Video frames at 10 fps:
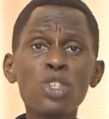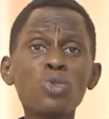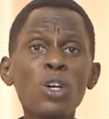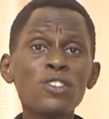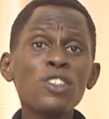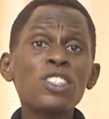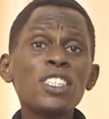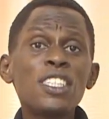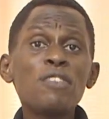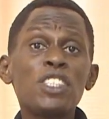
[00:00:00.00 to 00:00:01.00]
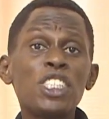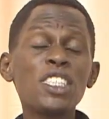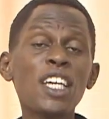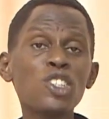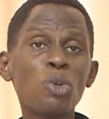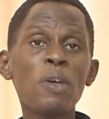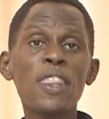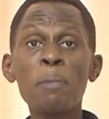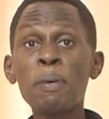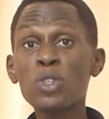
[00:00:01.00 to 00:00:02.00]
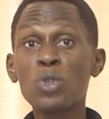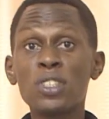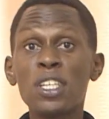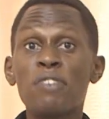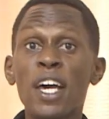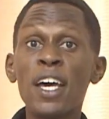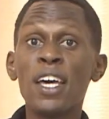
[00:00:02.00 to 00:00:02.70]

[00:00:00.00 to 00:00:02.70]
those who have not received Jesus to be their personal savior.